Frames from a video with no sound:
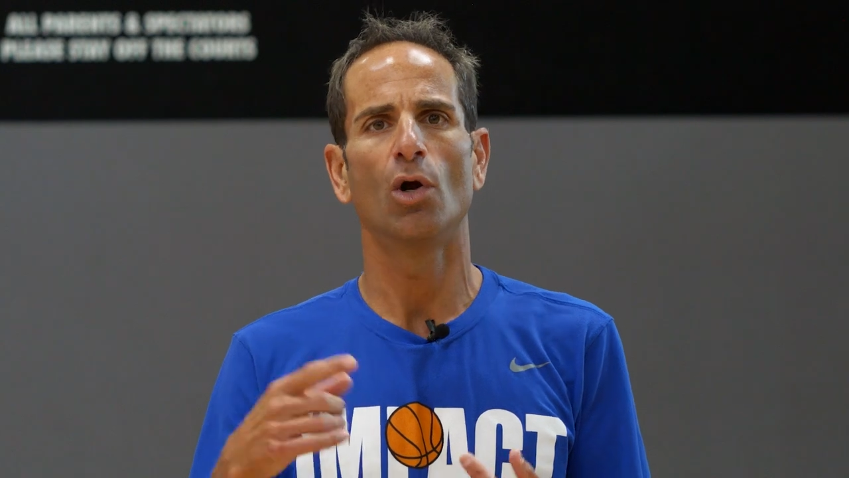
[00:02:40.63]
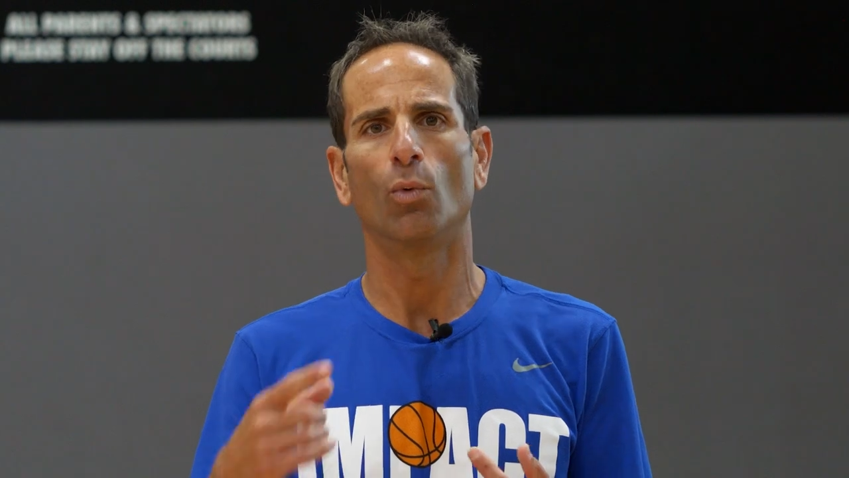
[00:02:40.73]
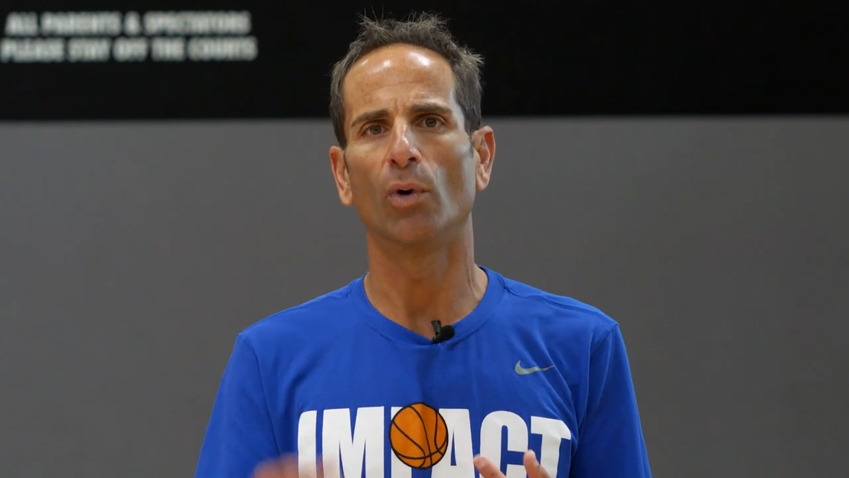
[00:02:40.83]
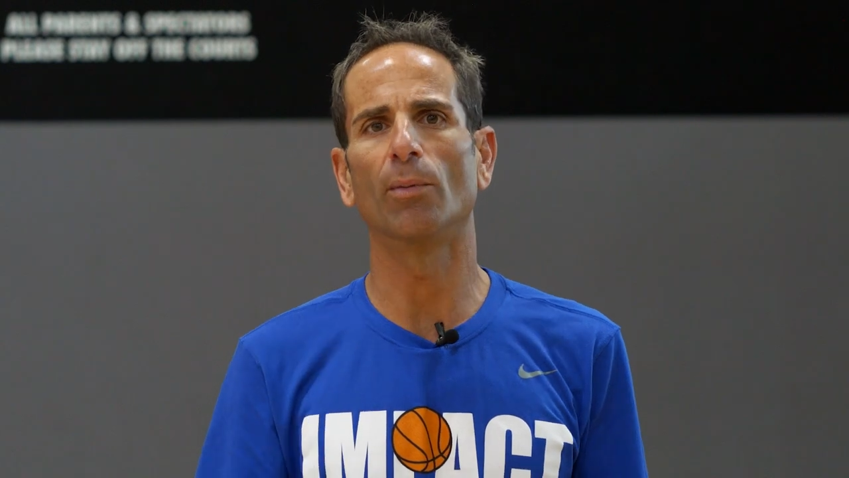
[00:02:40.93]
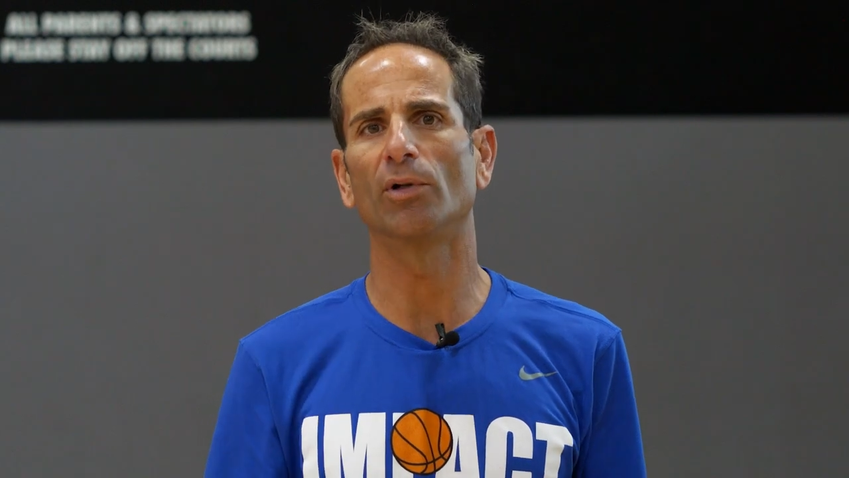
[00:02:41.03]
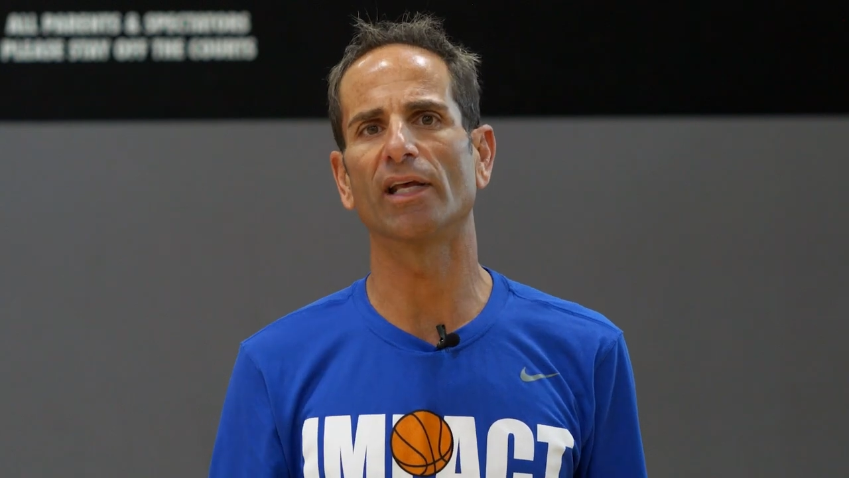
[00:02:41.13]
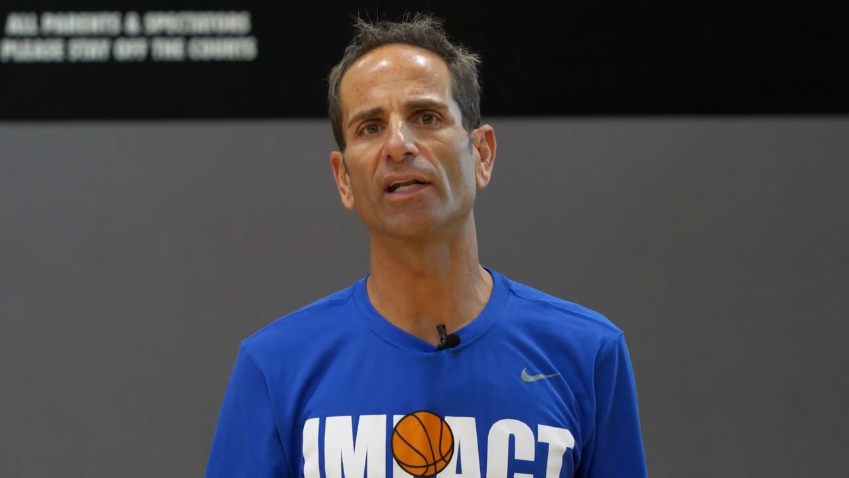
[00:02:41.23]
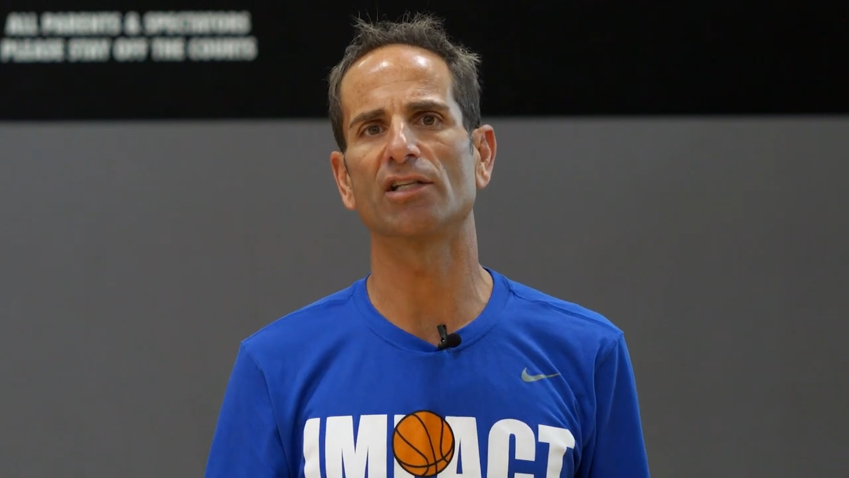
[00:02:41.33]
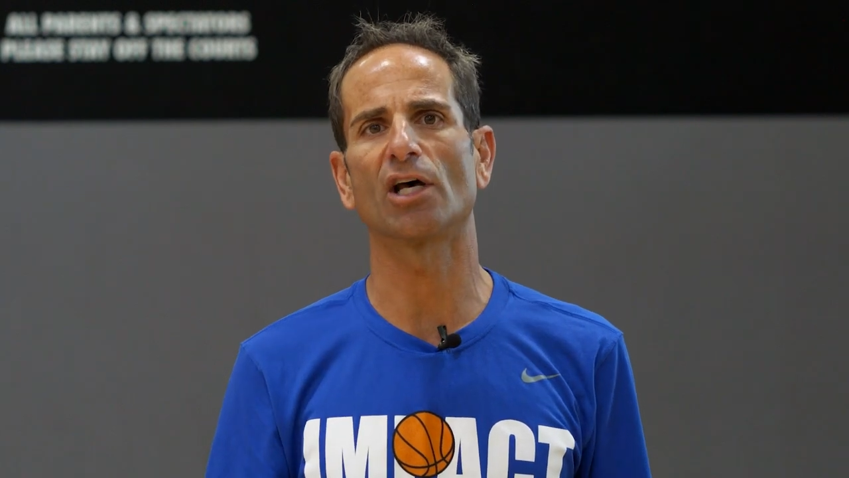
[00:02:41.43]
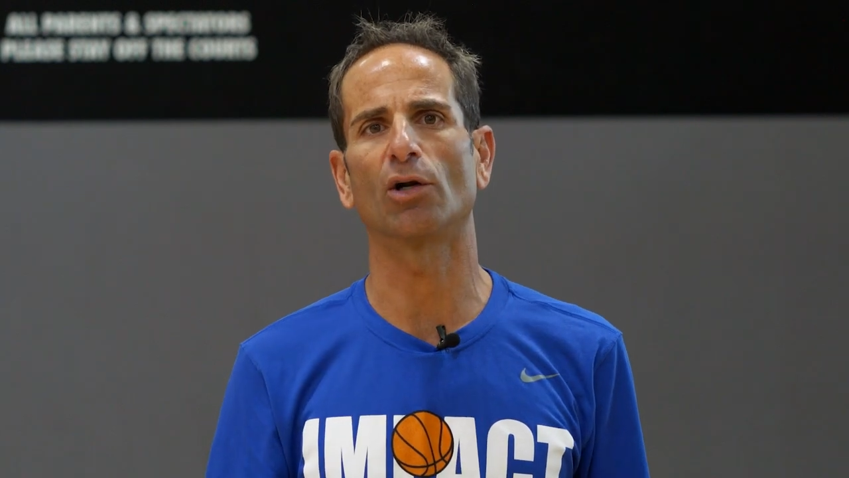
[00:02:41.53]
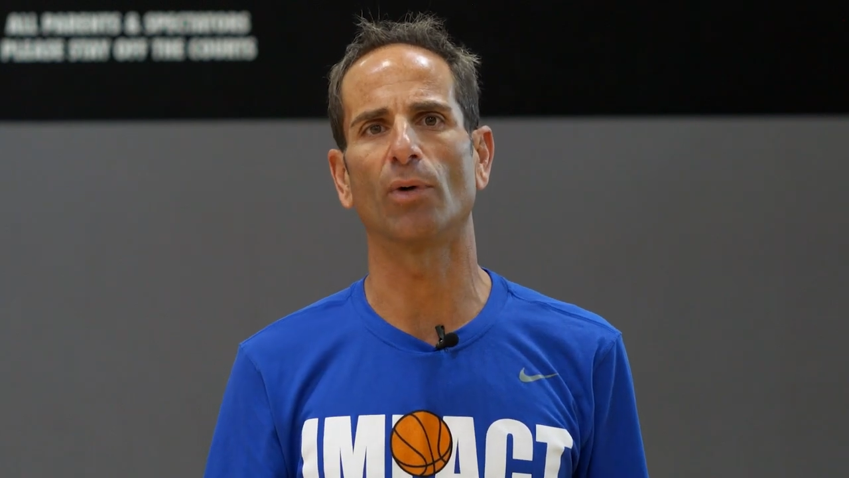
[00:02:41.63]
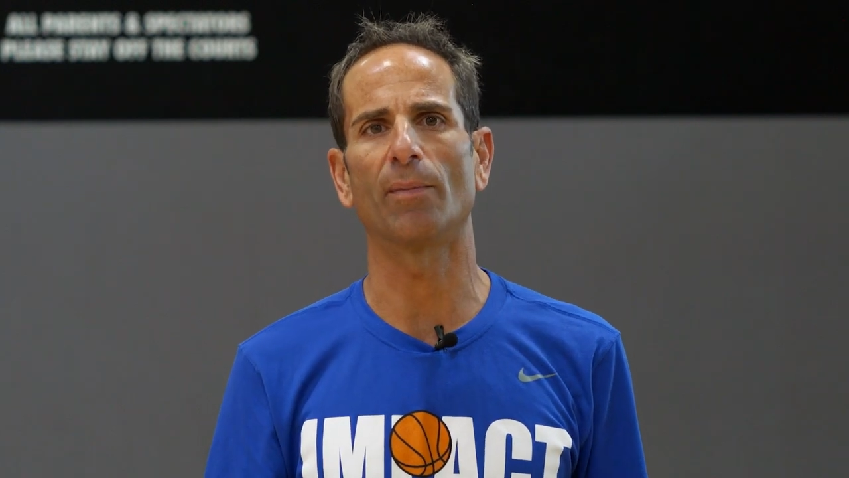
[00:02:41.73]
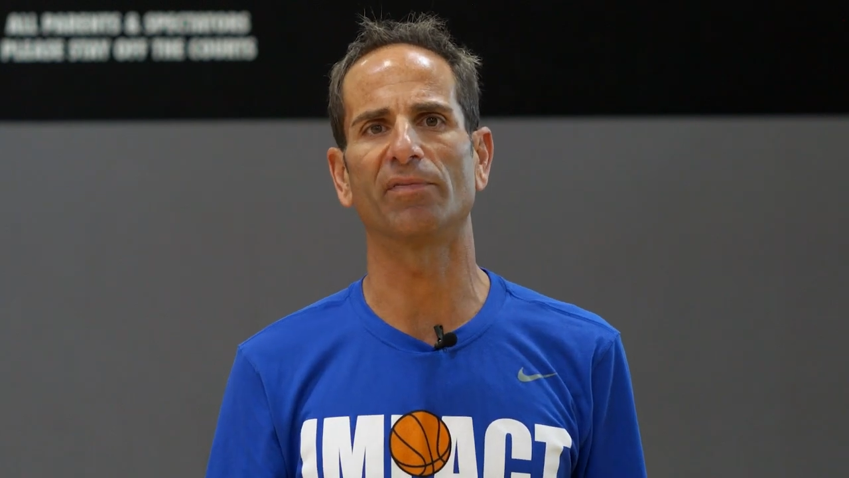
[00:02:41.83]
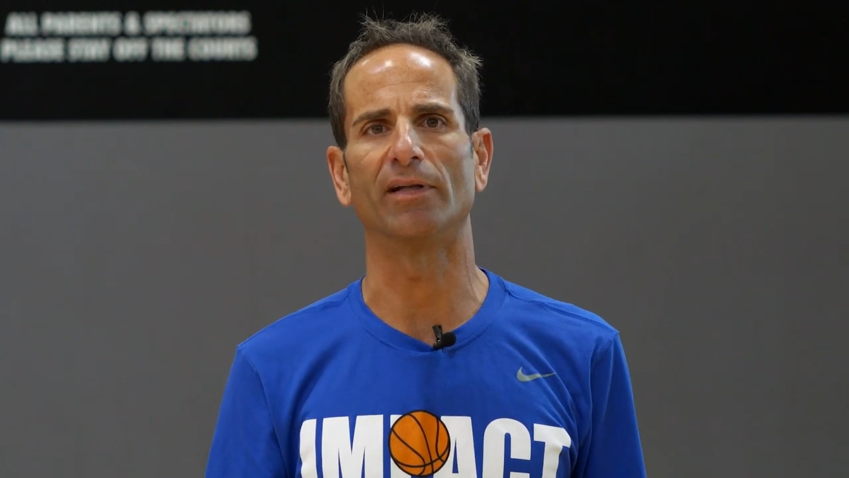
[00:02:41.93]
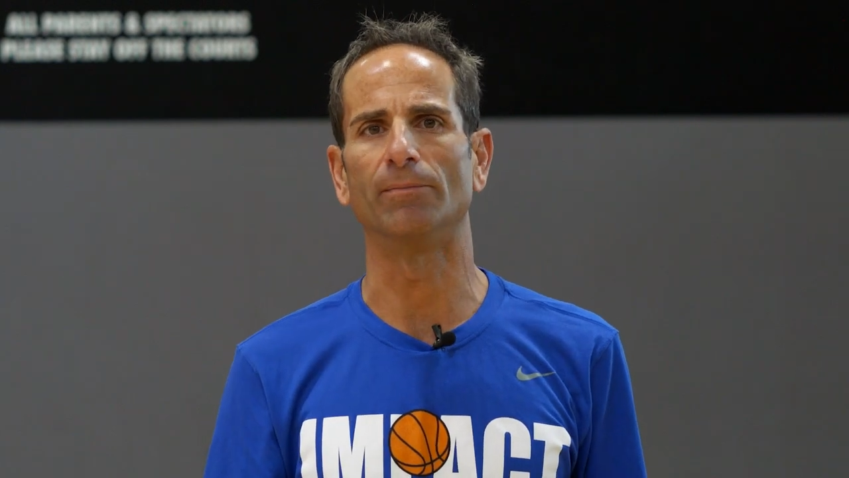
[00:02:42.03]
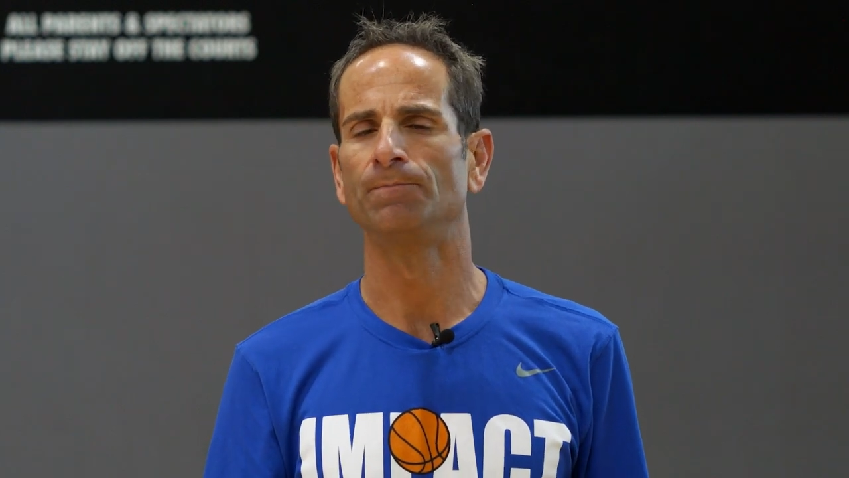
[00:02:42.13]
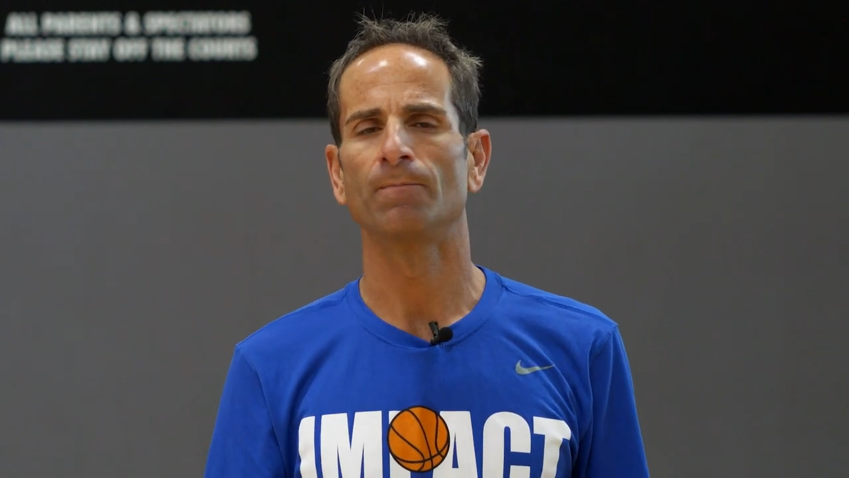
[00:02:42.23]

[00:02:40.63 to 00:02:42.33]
we're able to get a ton of reps in